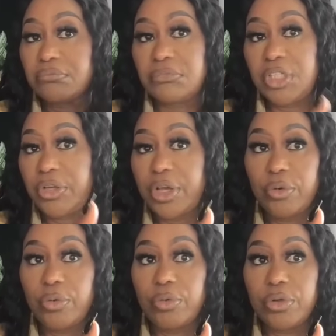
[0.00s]
you
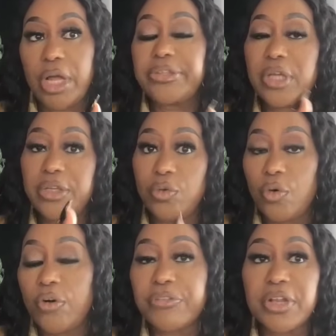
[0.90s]
know, an
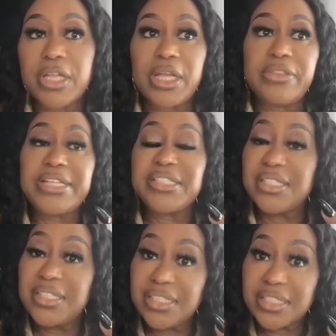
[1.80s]
offering, and that's
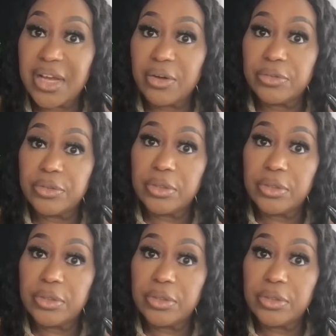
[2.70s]
a discount,